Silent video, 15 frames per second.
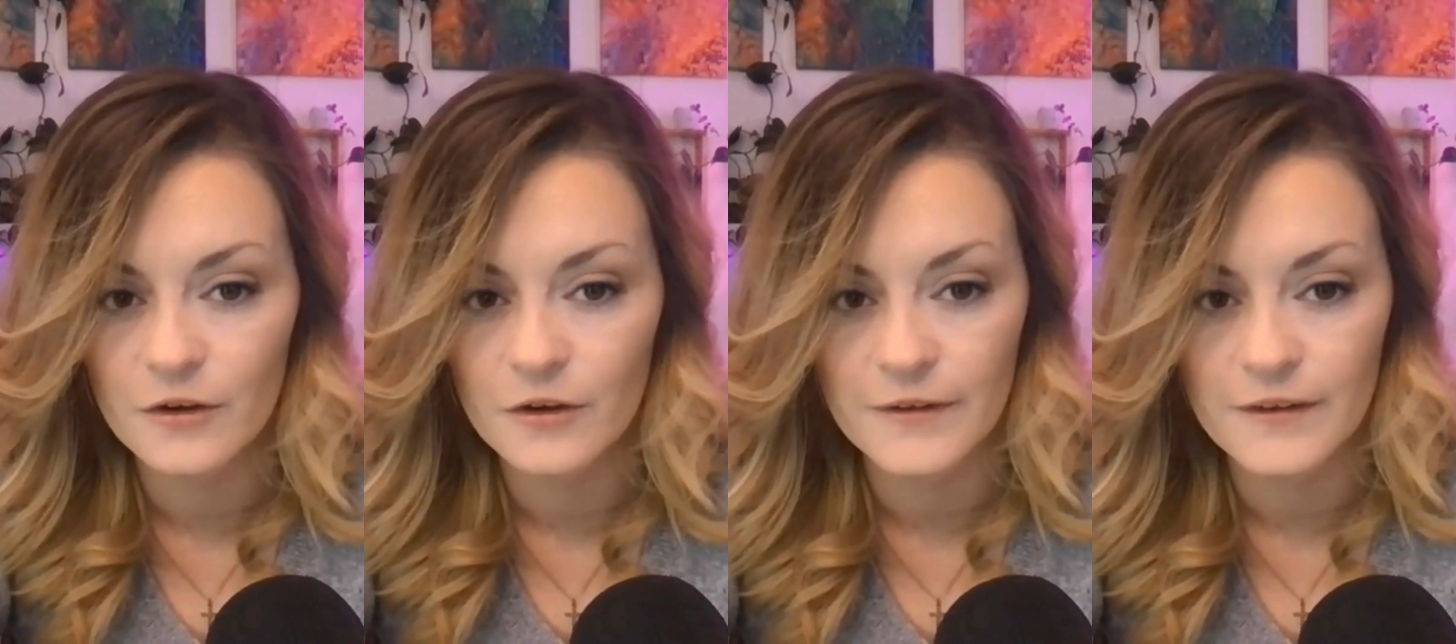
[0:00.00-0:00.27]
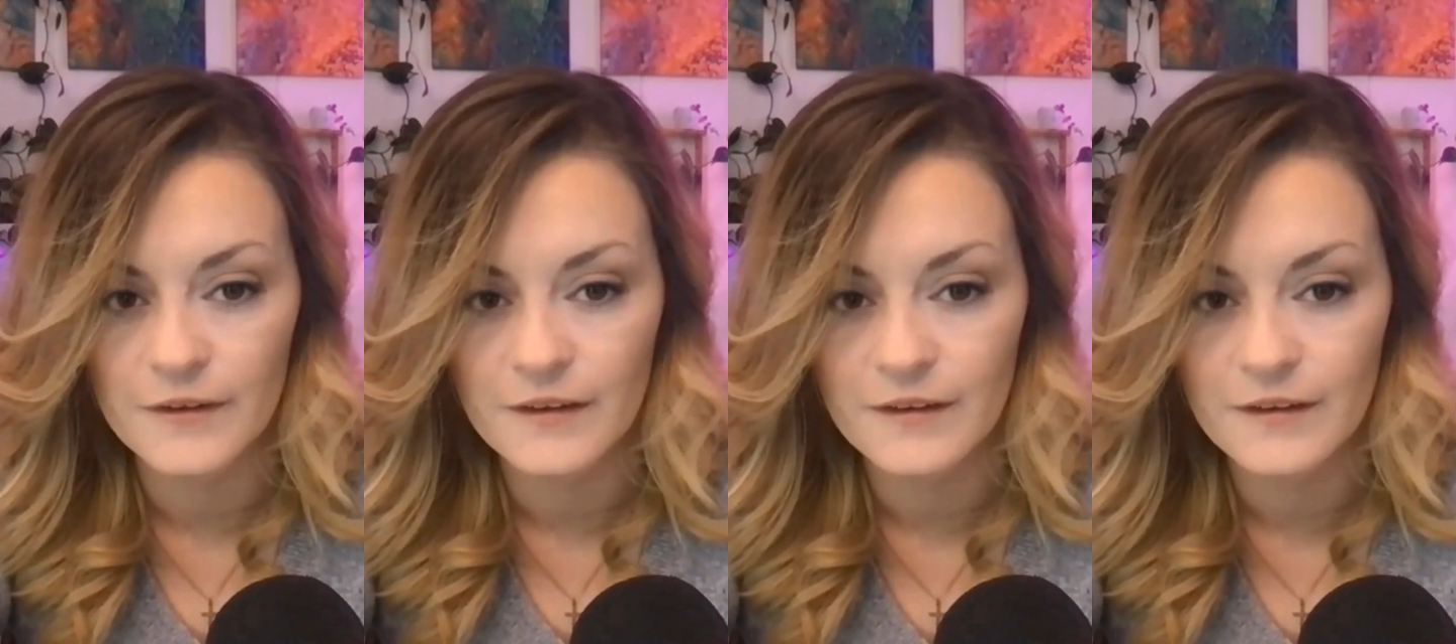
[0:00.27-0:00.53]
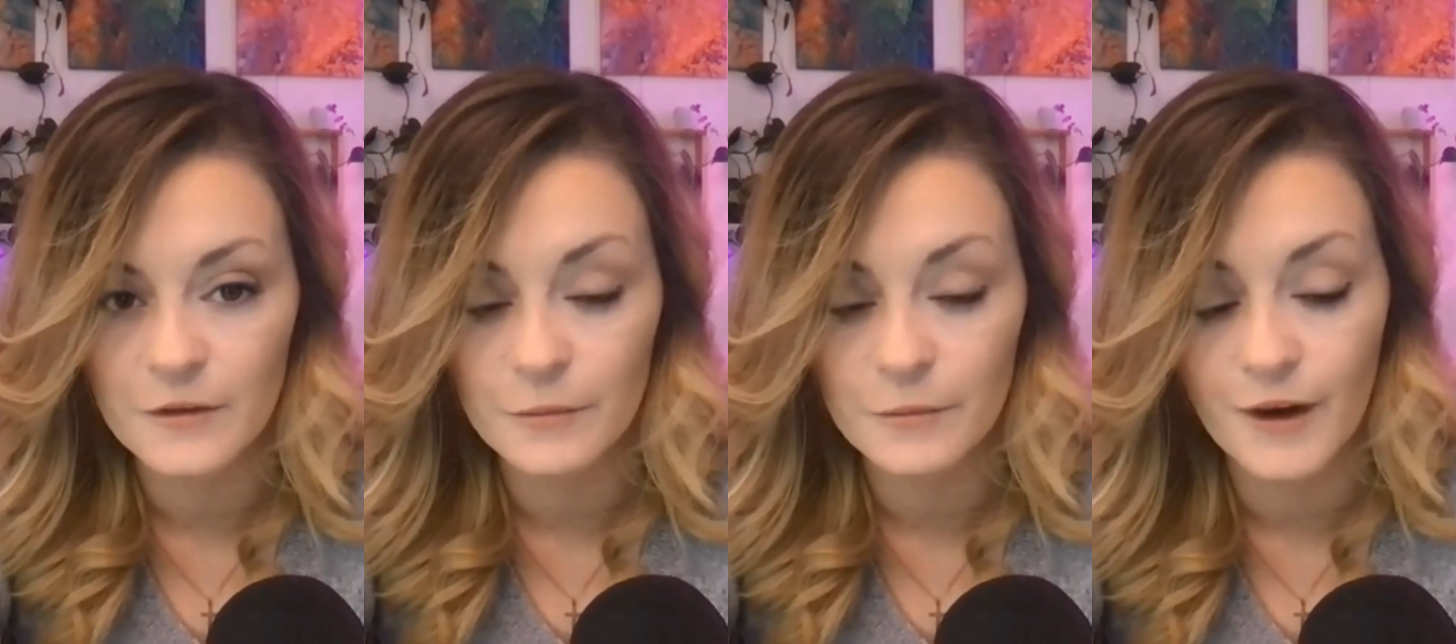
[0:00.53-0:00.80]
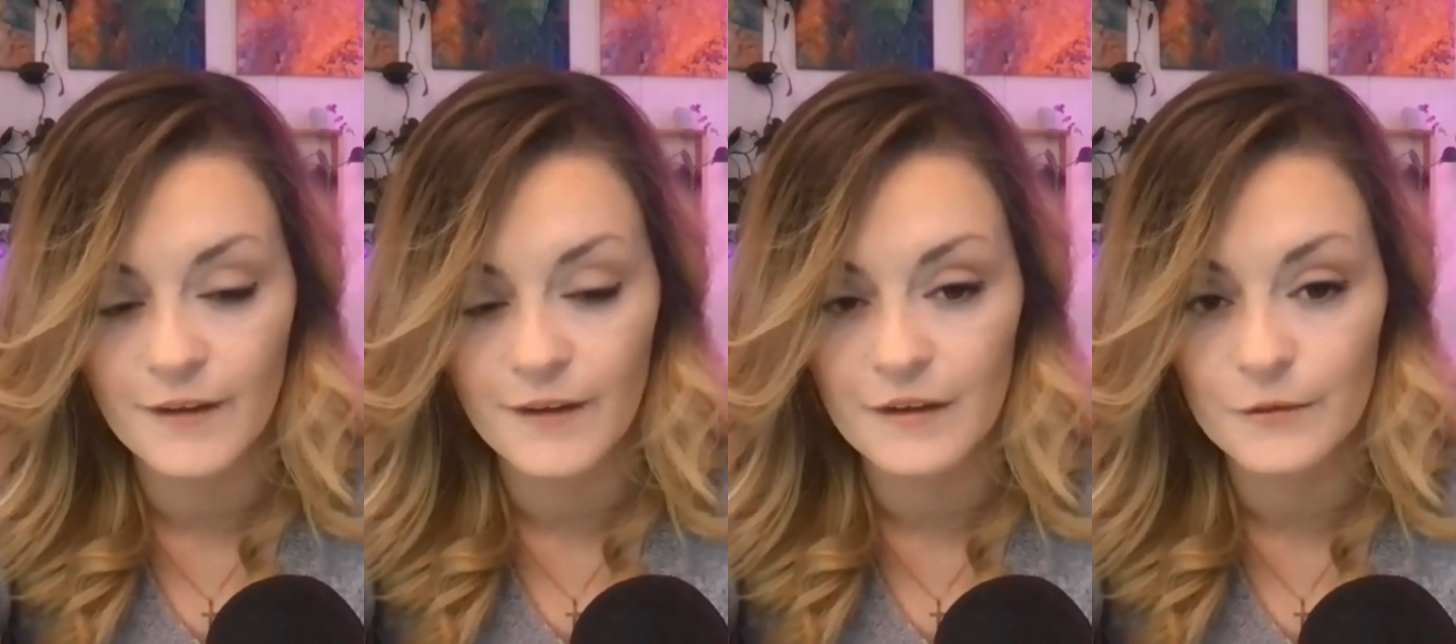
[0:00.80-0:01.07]
physics to
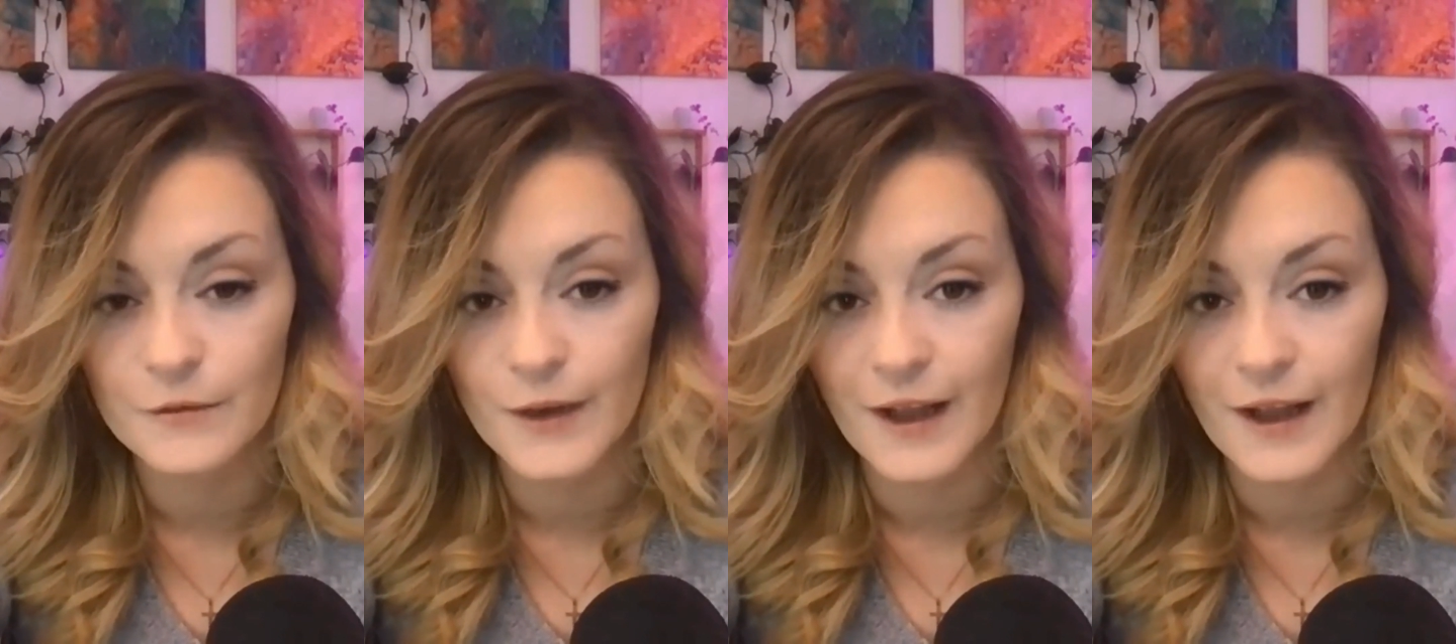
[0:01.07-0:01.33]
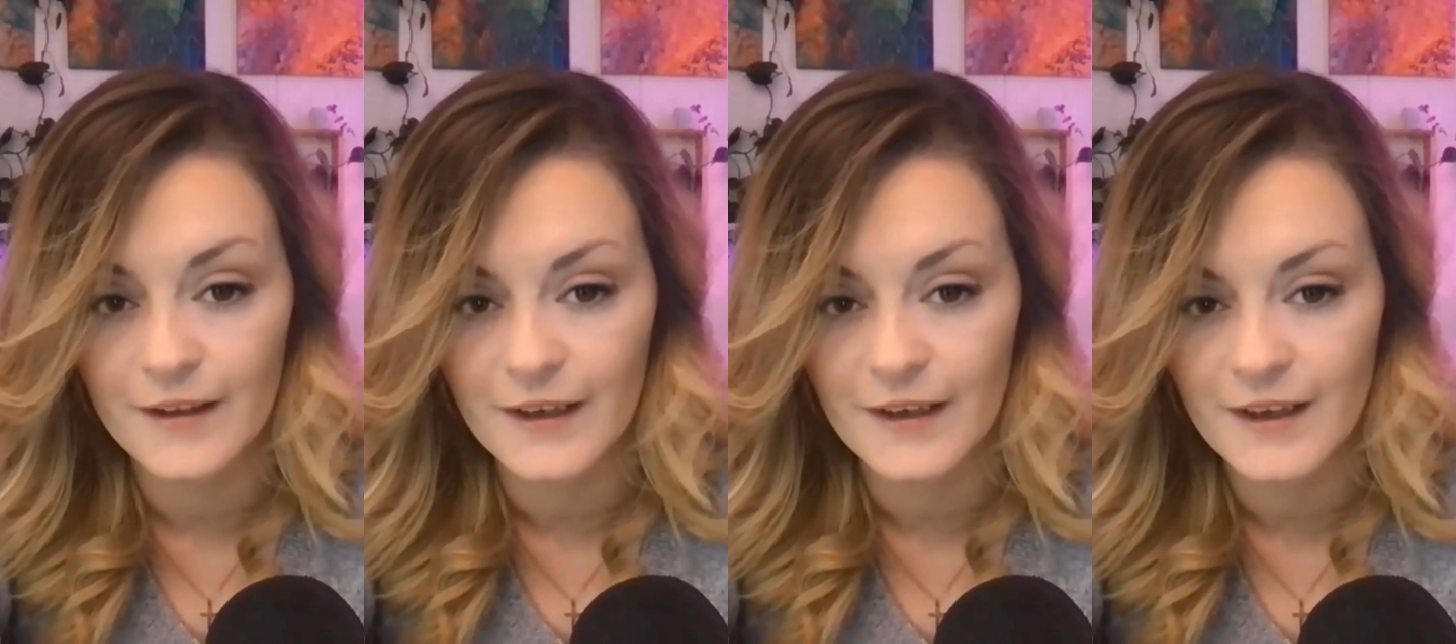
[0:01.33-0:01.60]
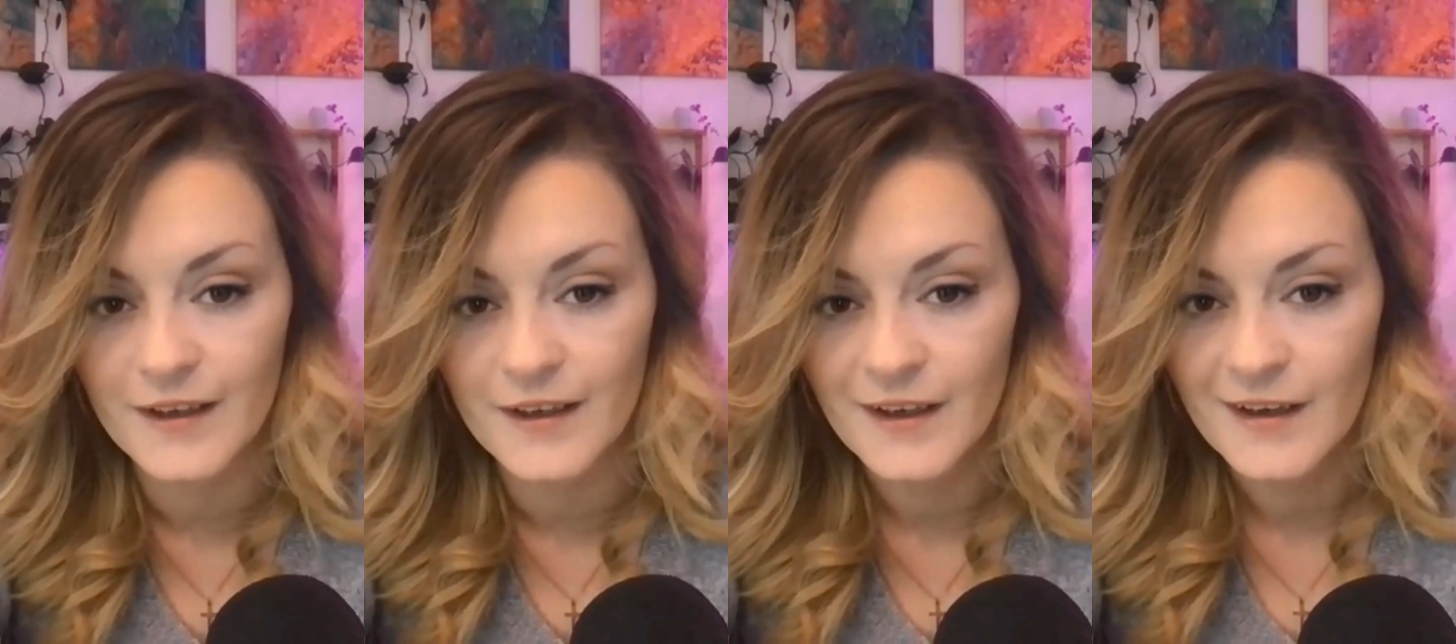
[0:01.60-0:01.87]
process reality.